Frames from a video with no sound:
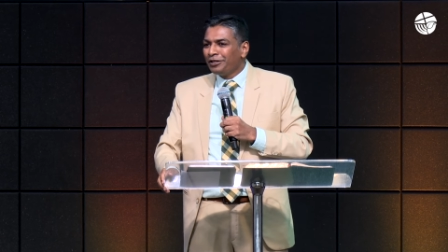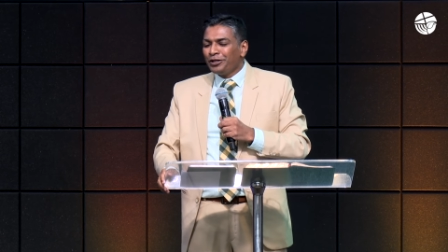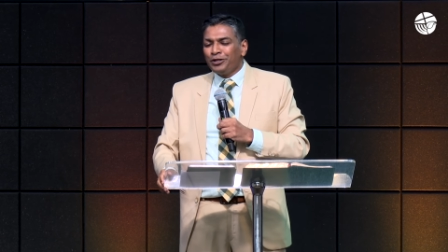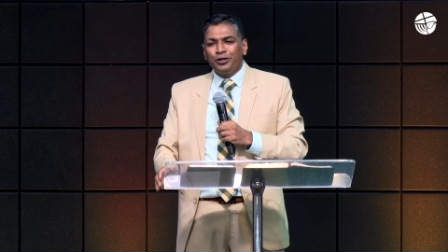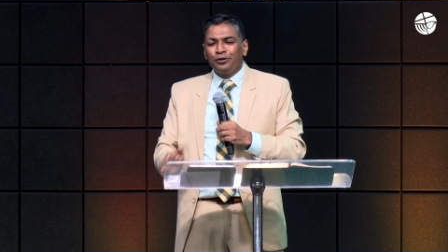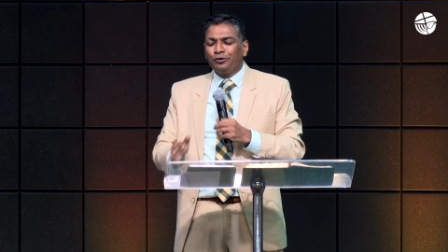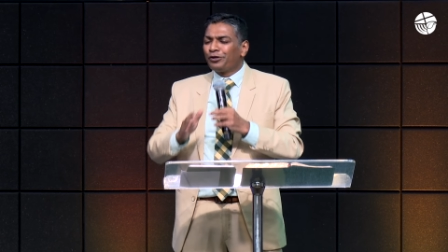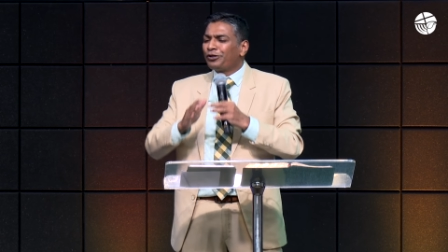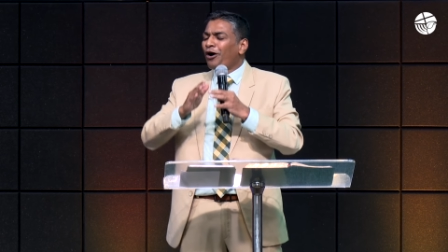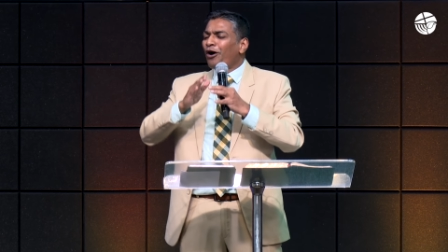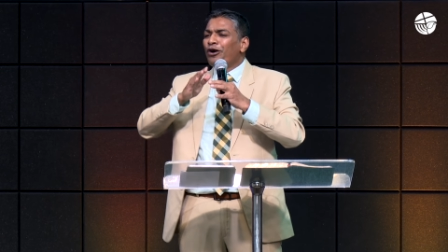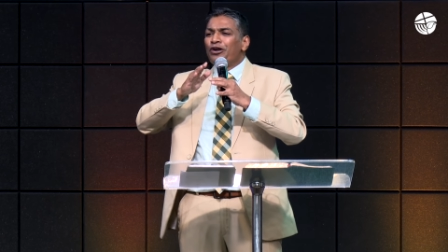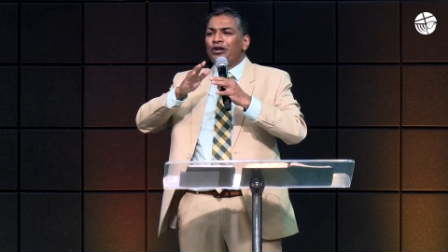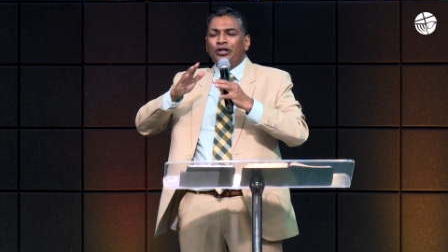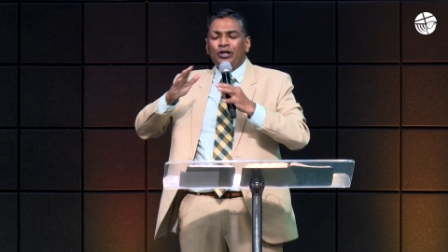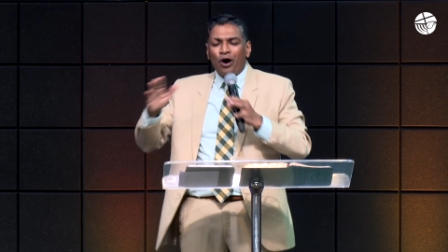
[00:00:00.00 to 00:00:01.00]
You
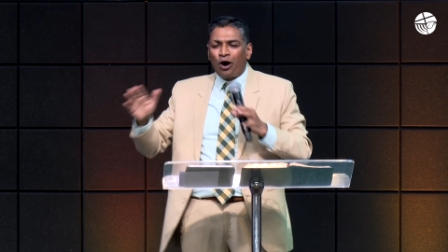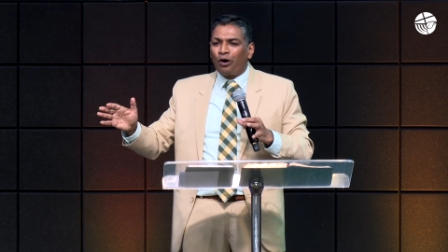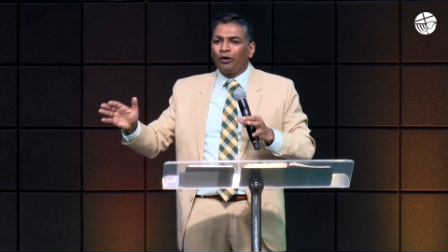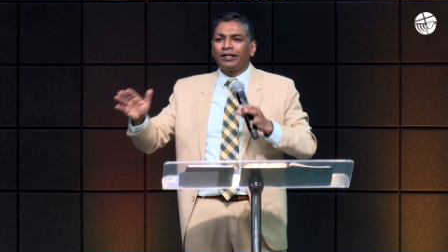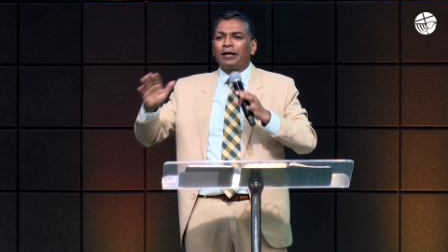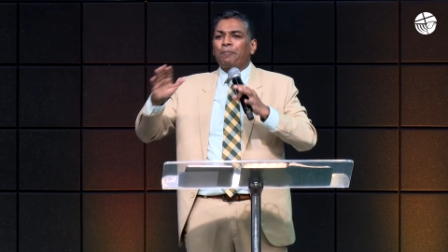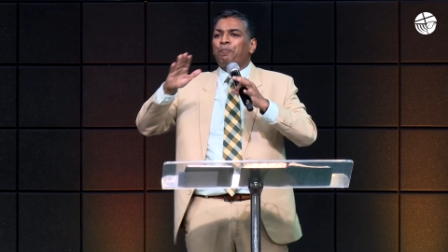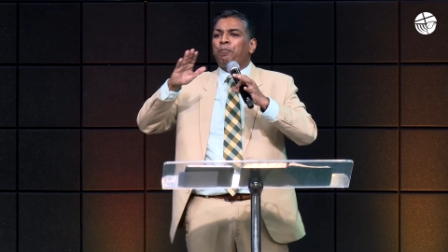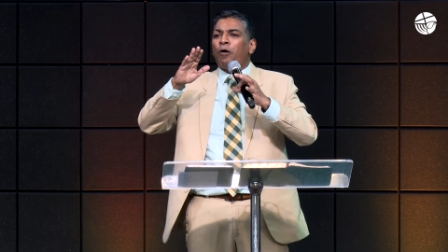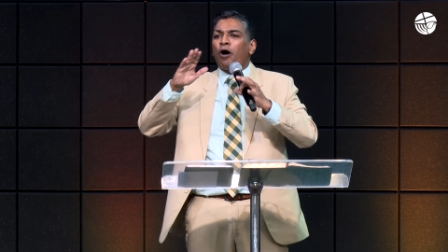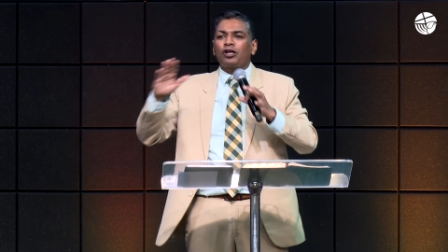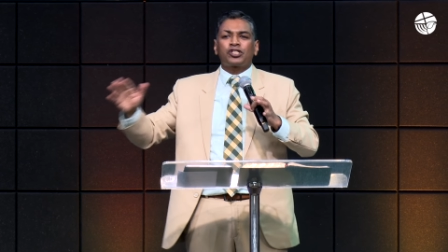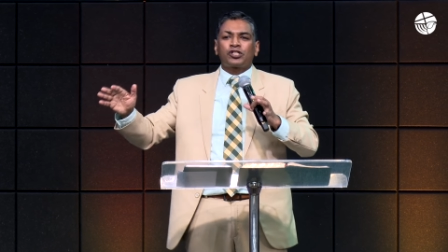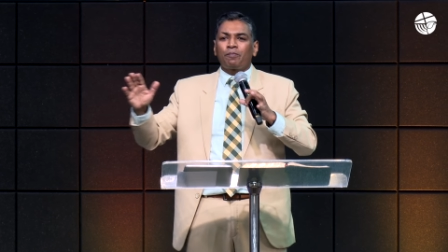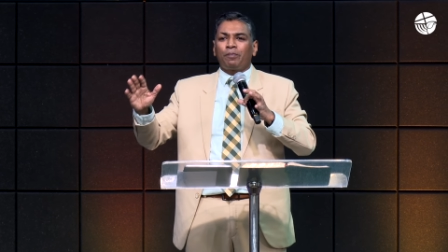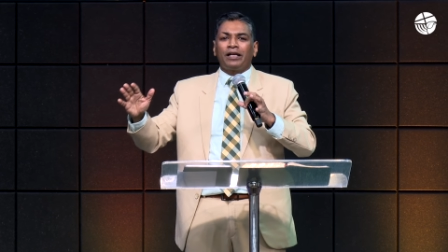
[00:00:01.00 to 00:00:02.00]
don't know the
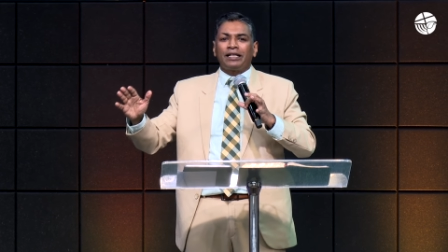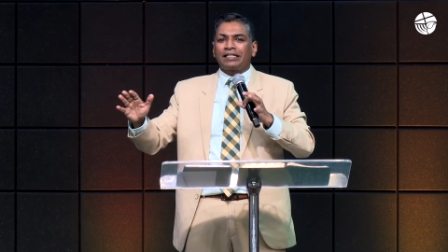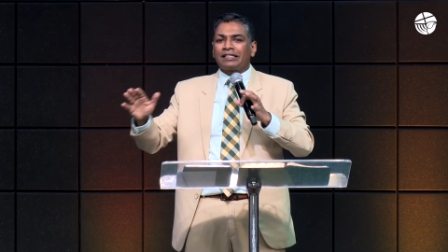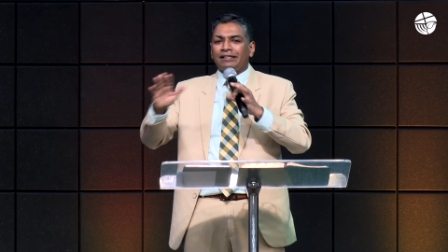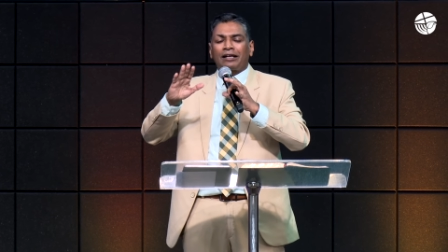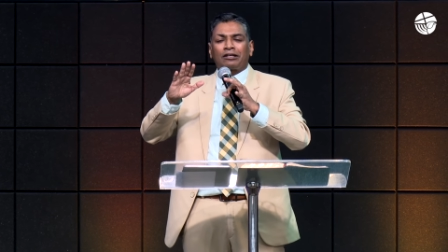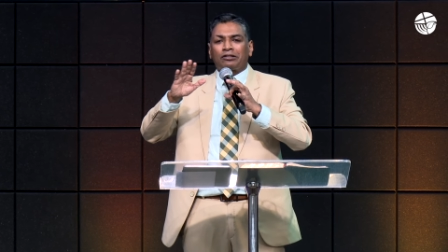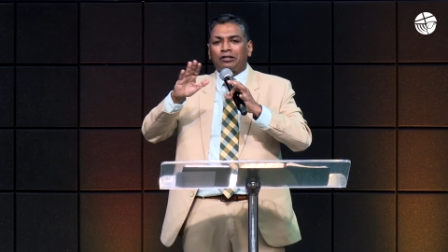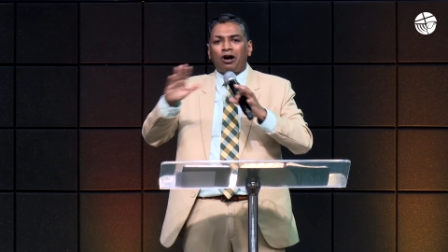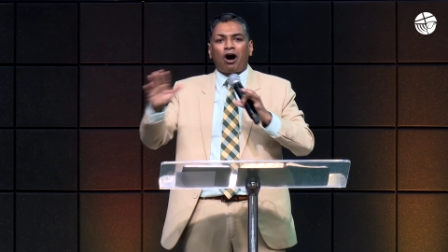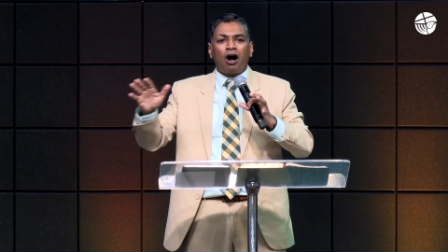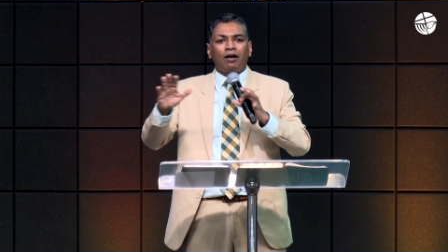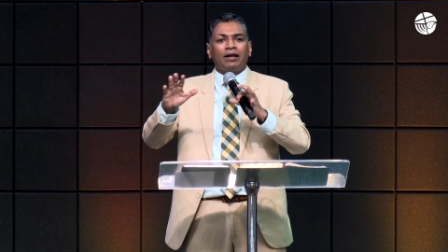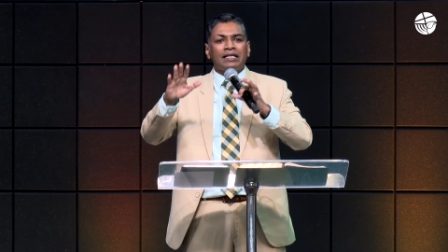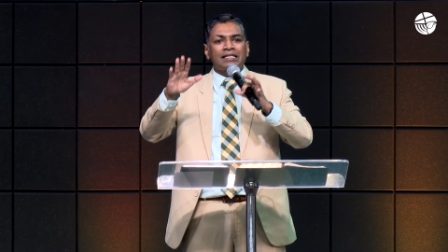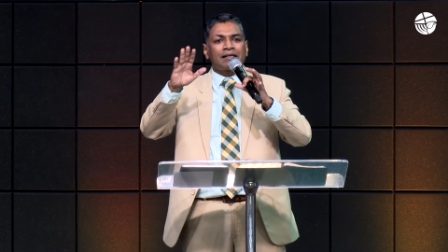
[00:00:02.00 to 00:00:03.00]
possibilities that
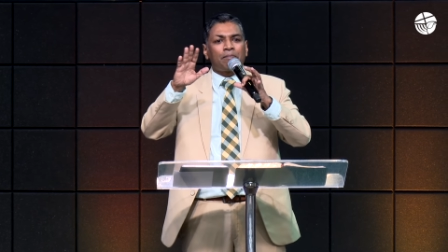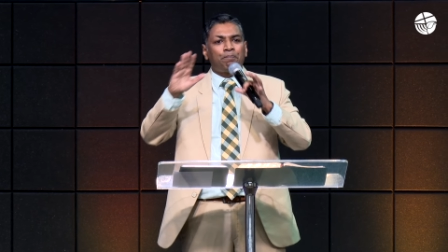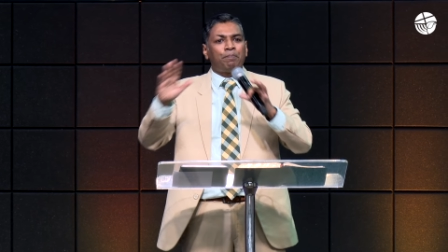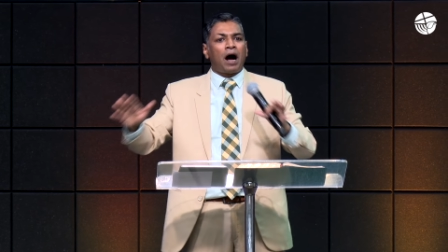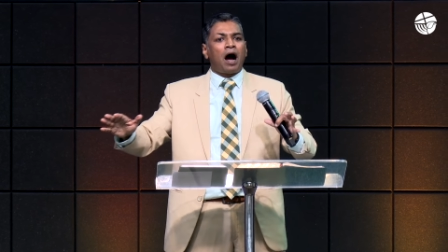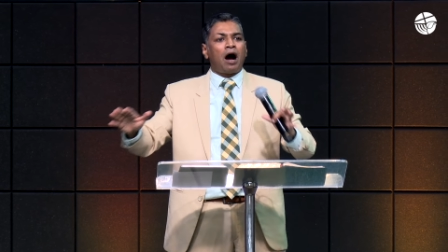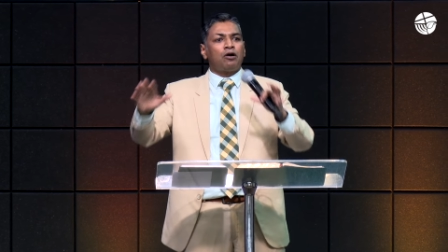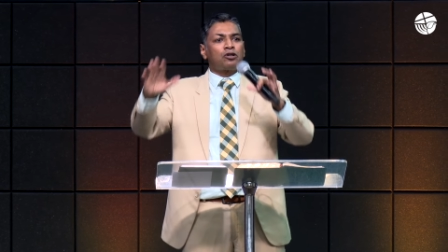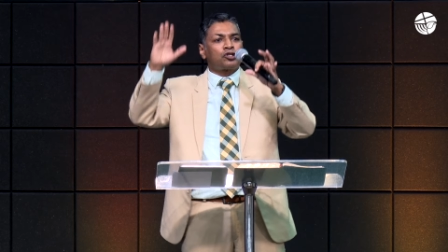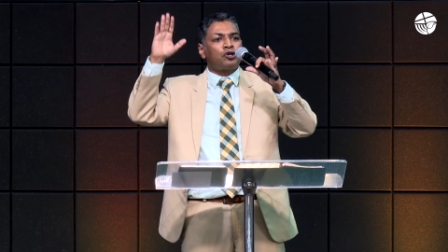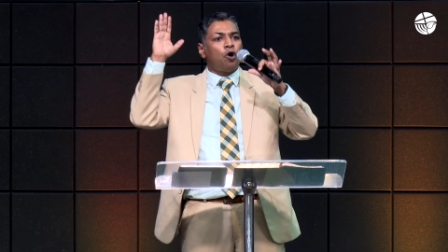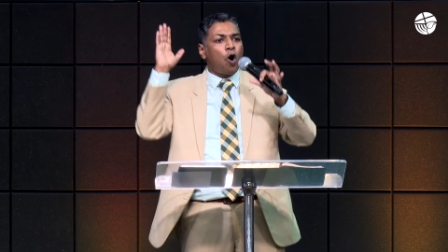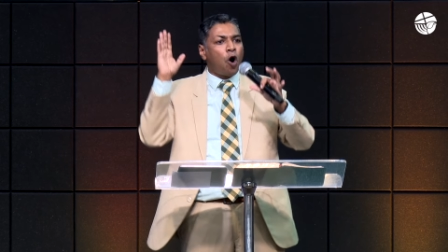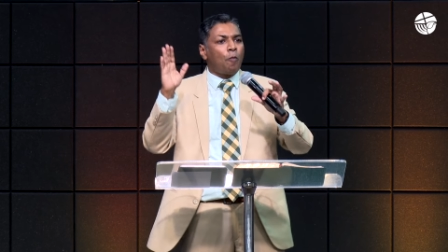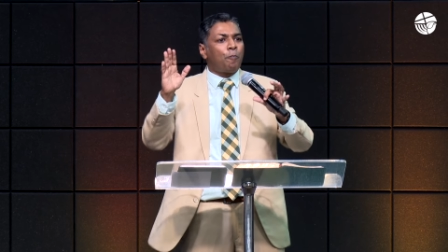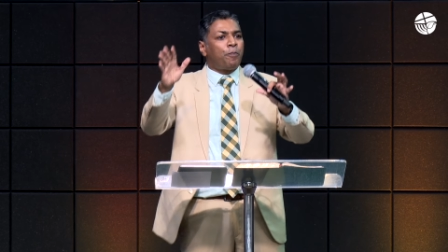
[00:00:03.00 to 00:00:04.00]
God is about to
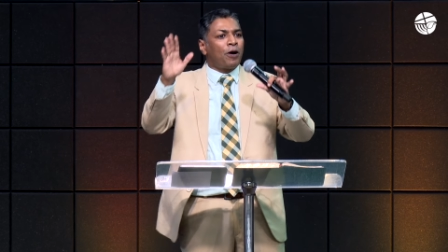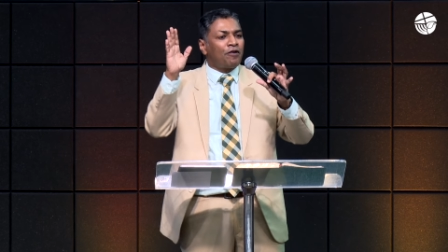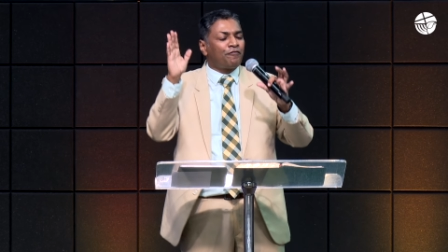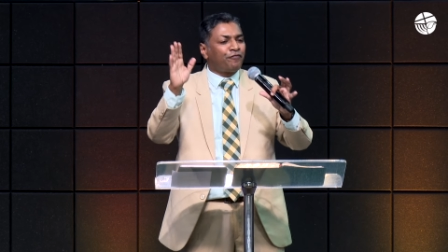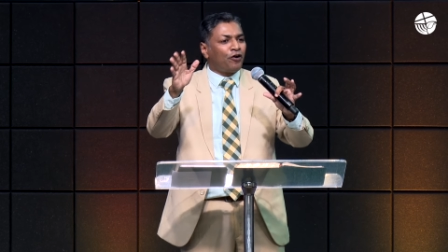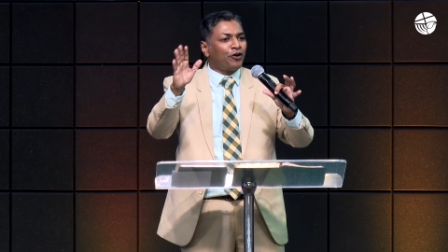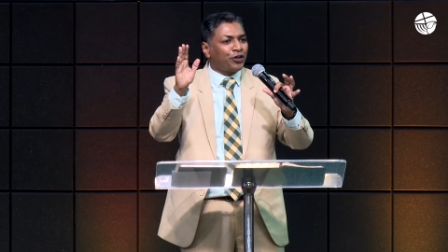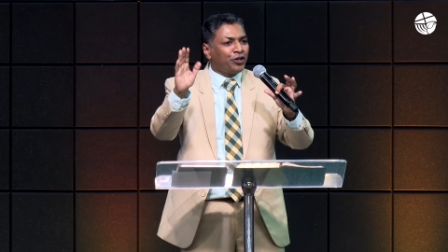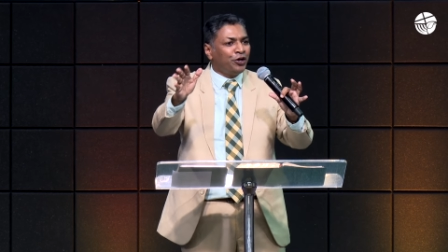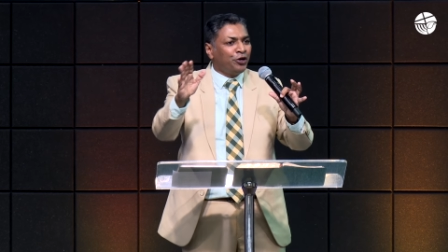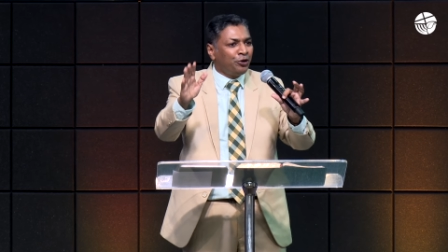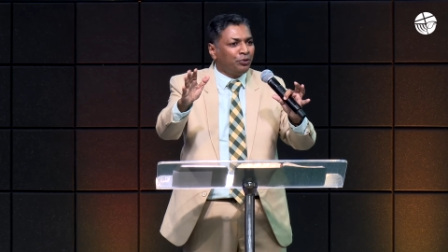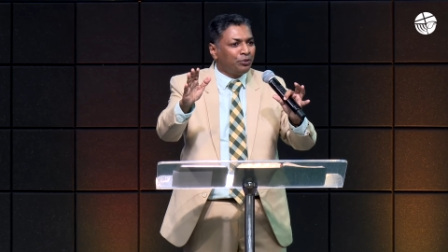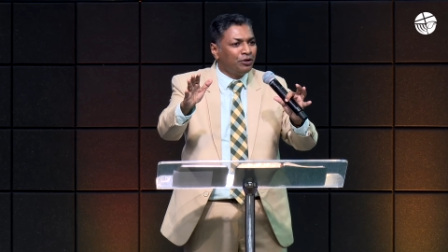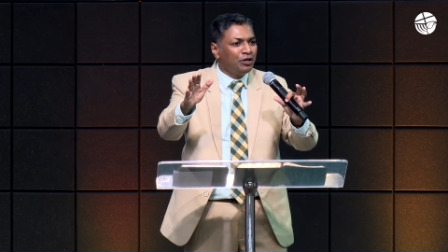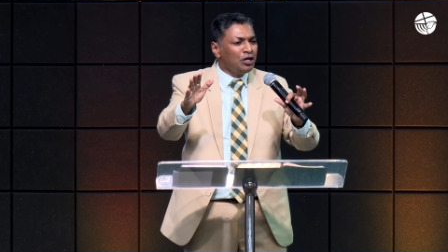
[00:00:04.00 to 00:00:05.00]
open for
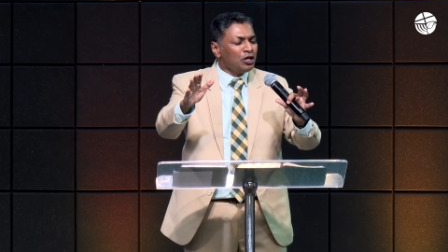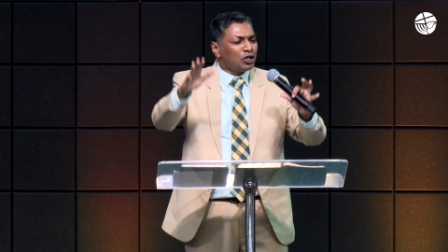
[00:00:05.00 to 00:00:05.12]
you.